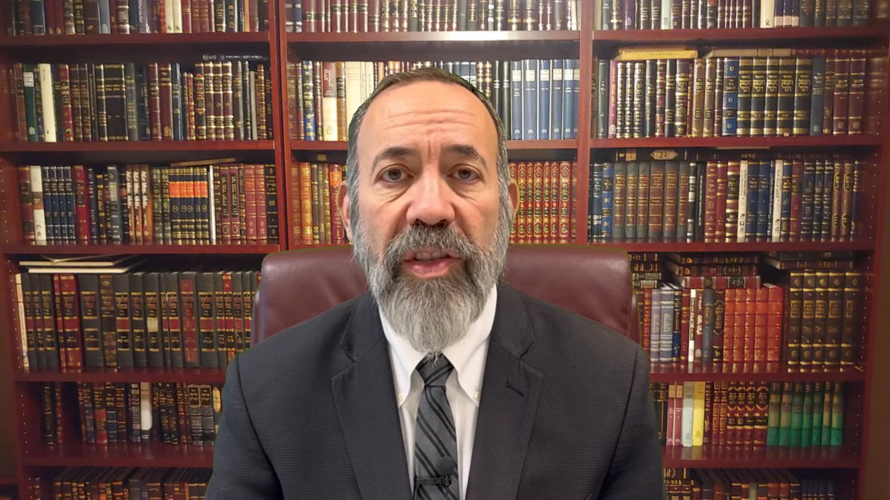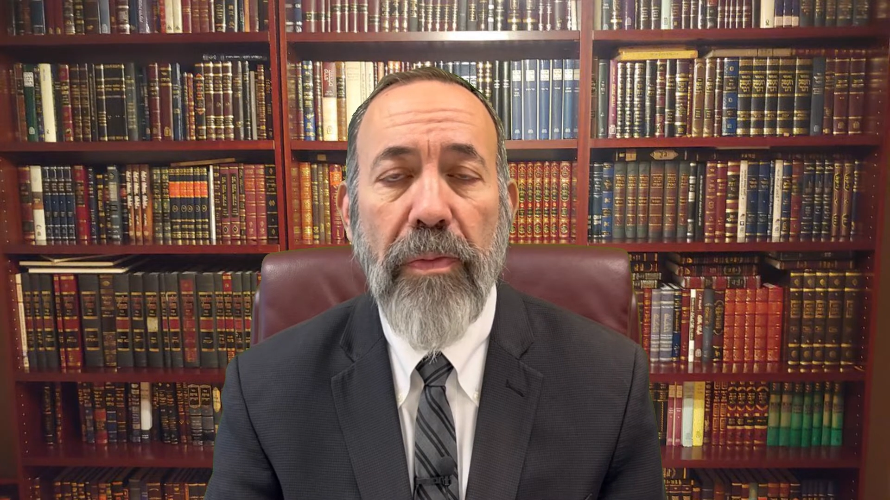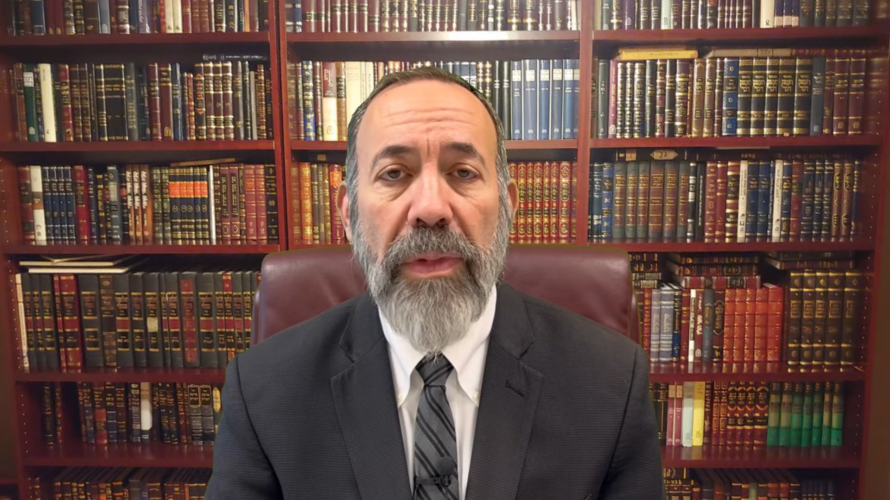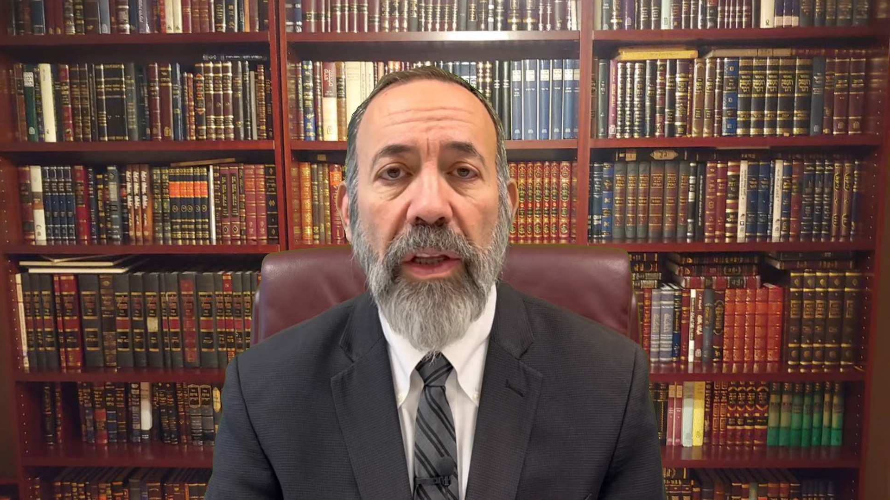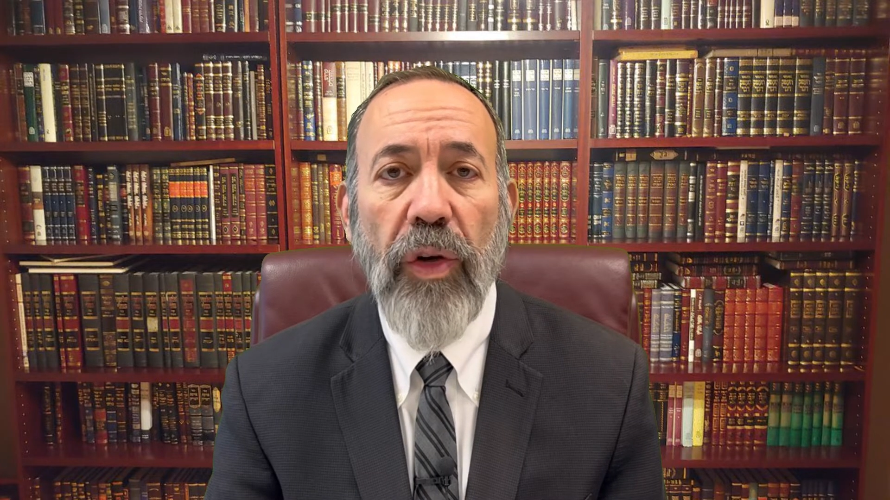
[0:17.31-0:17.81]

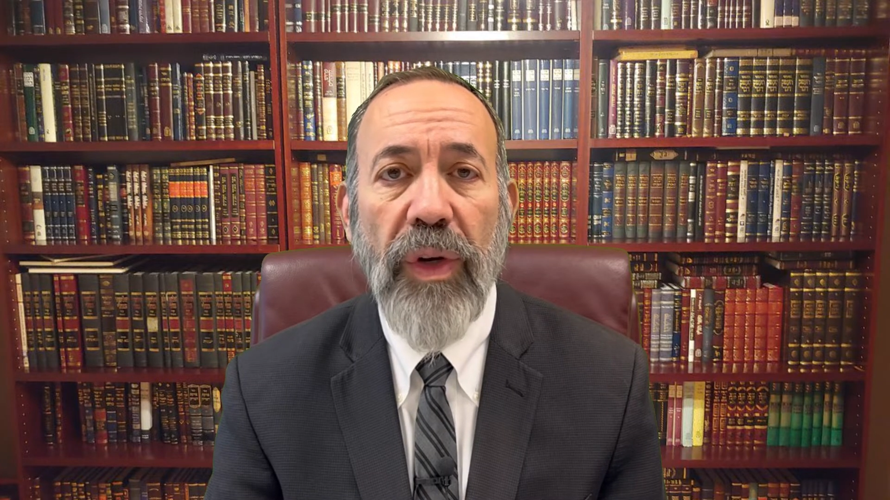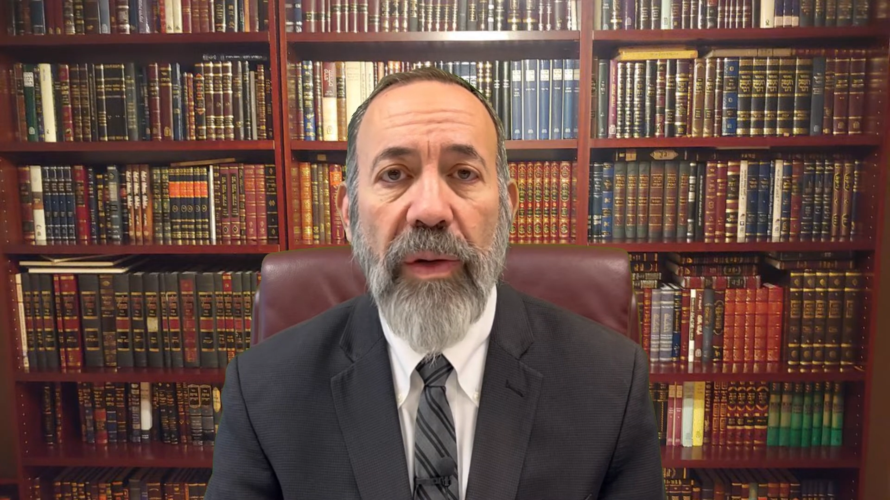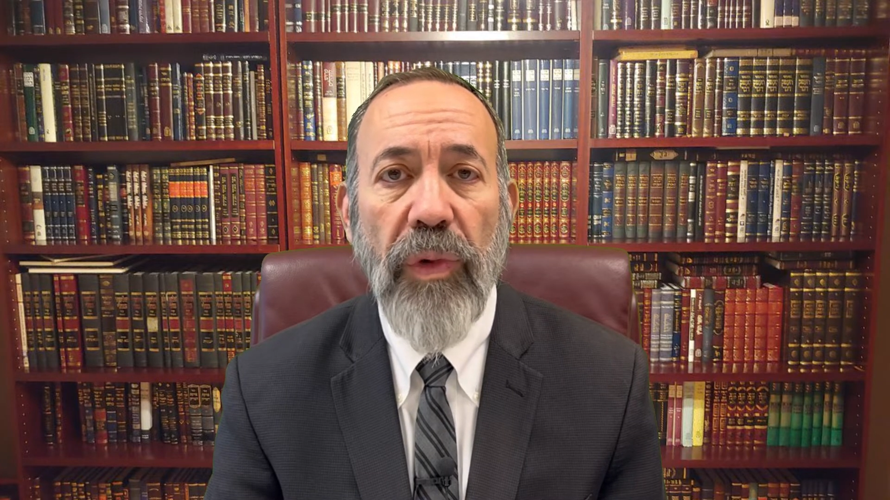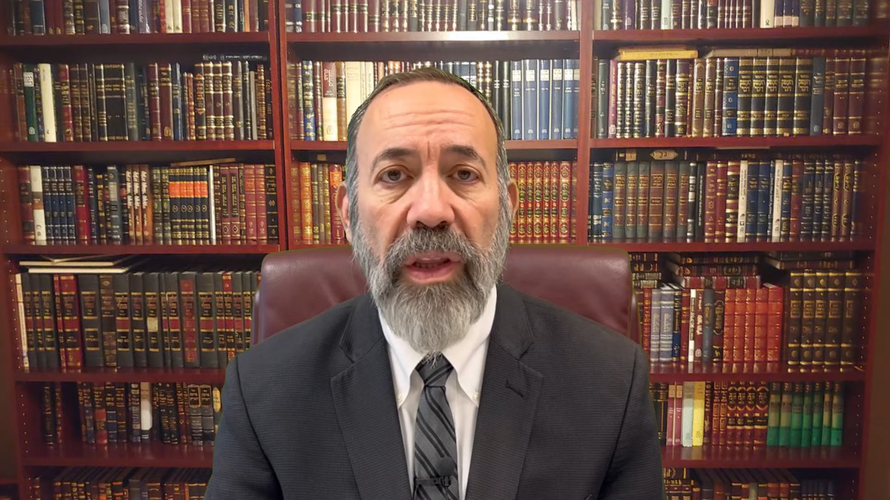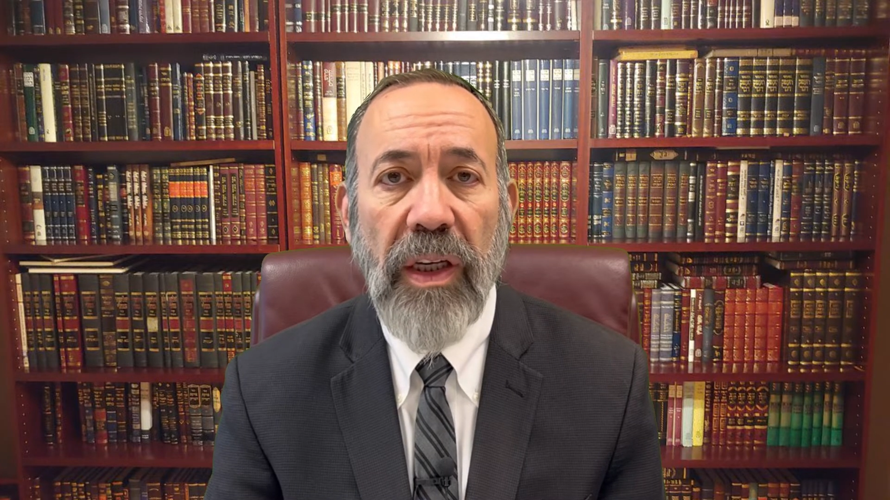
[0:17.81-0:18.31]
miluim
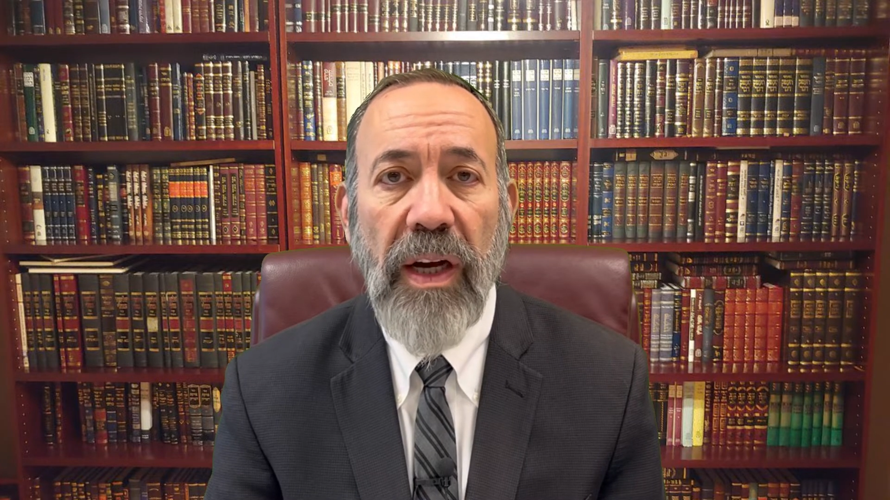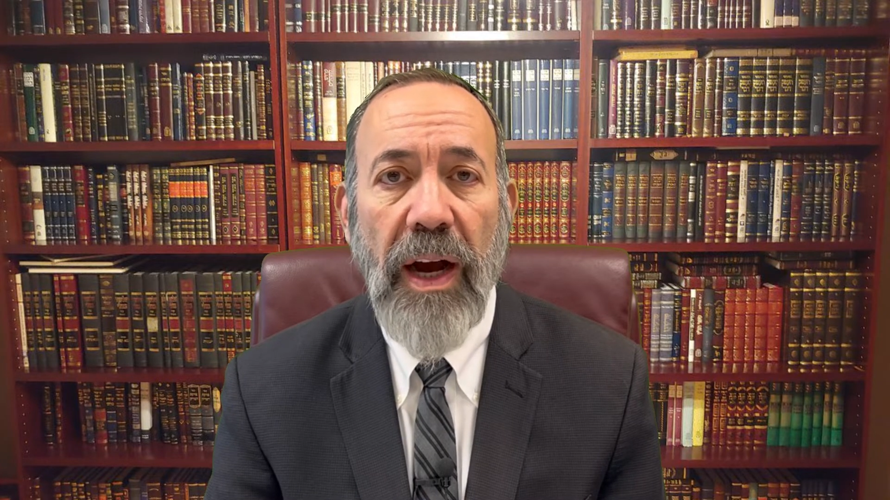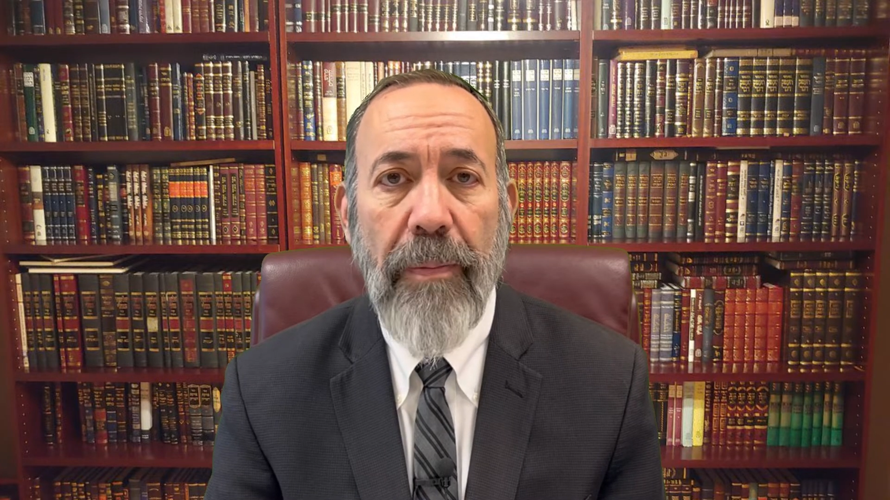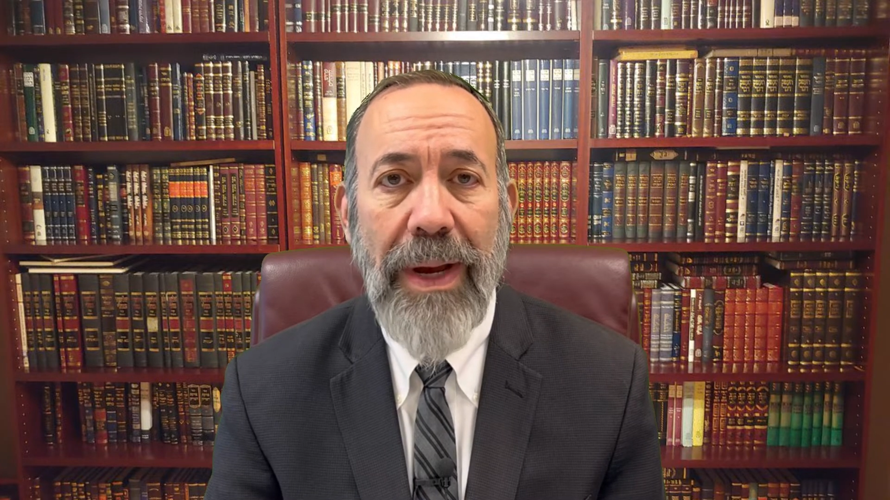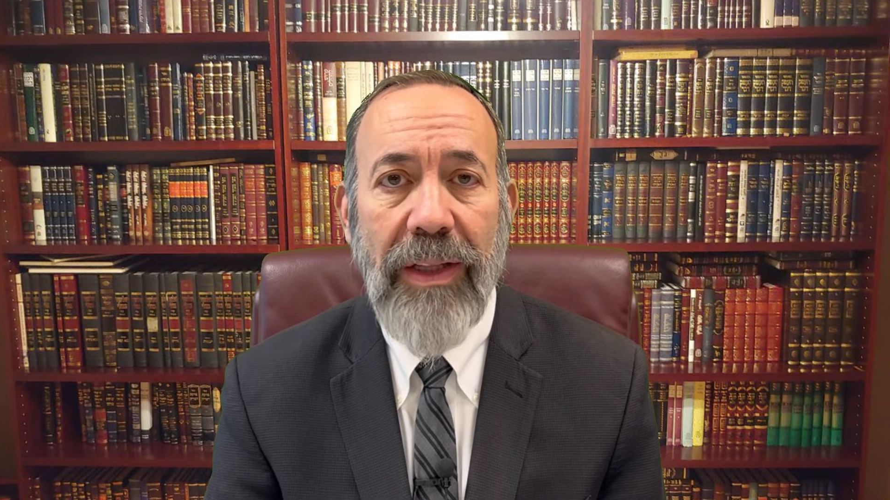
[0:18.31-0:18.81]
with a
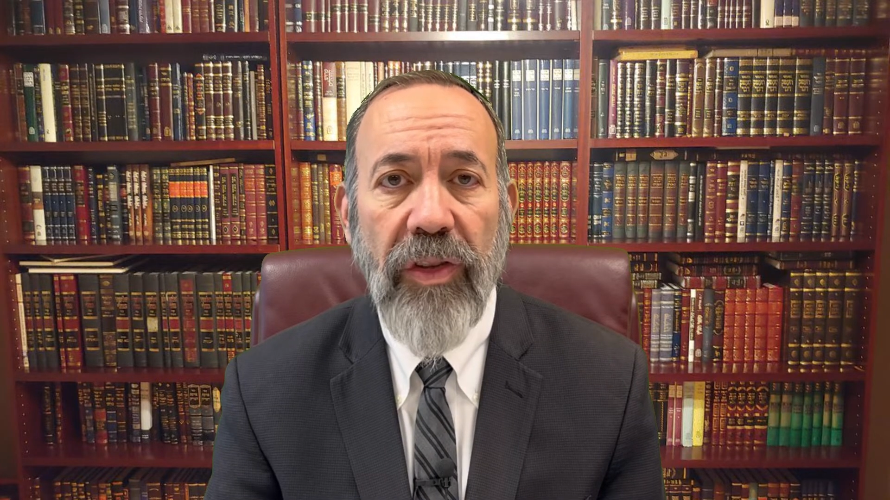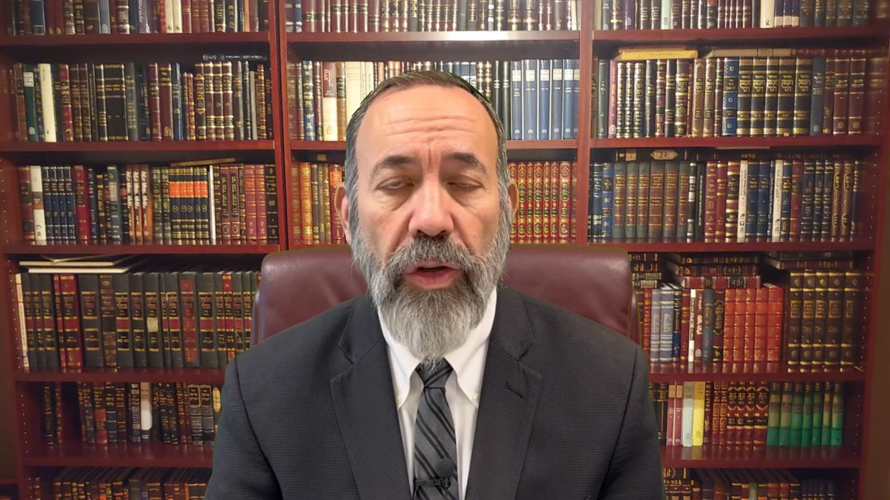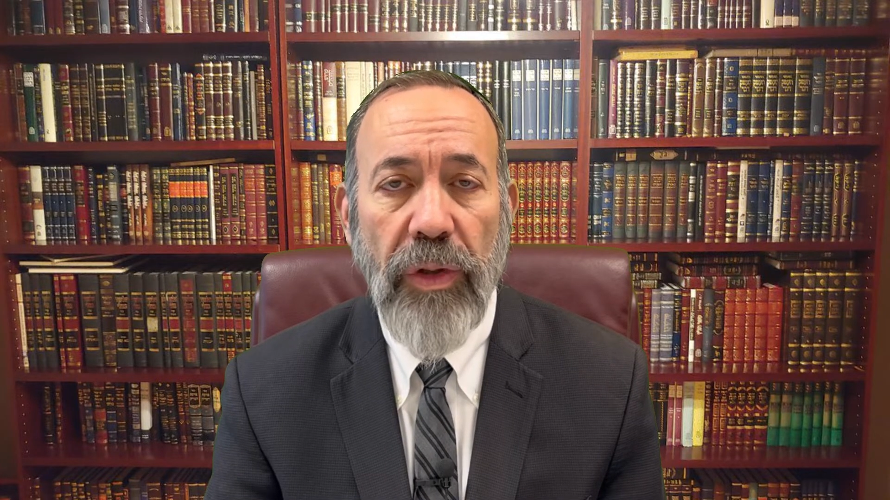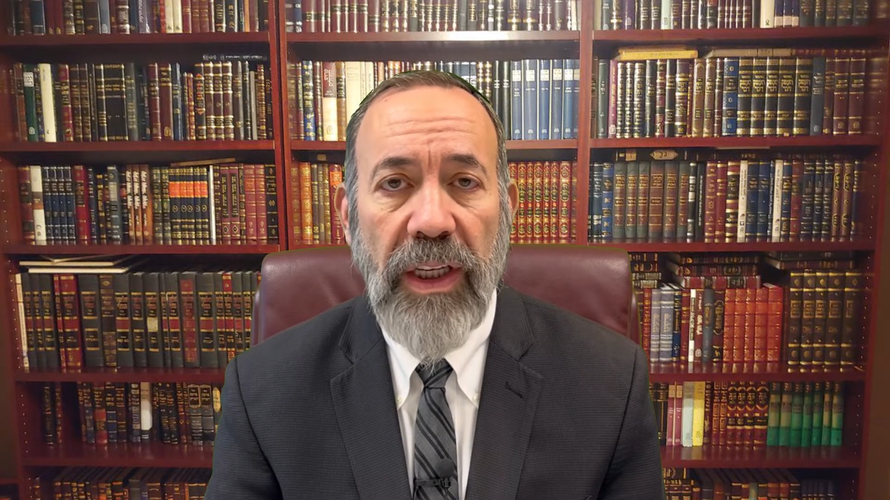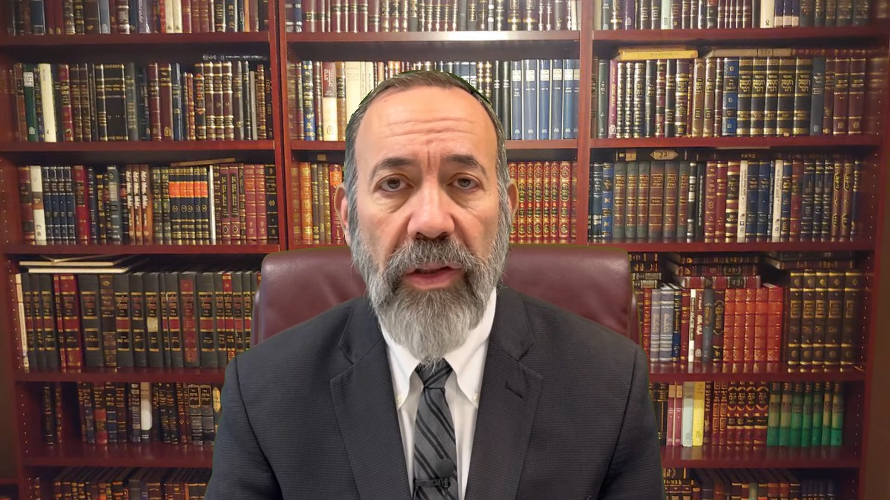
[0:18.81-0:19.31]
combat
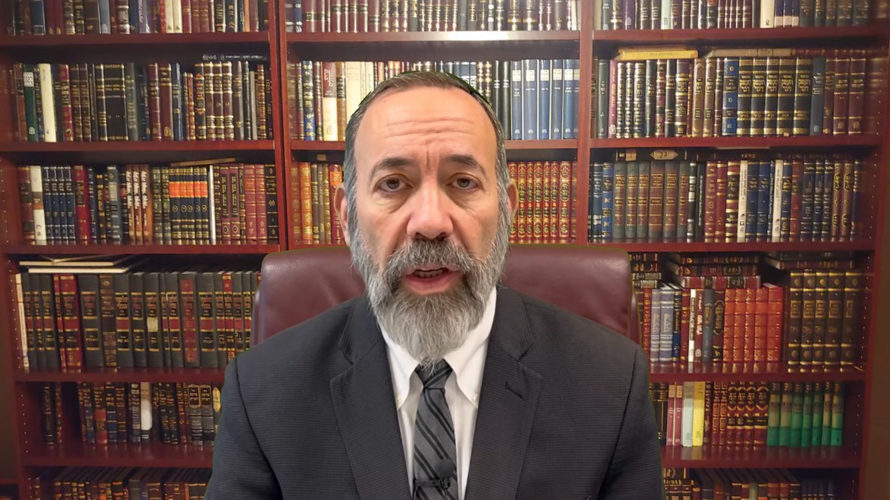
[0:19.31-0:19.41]
unit,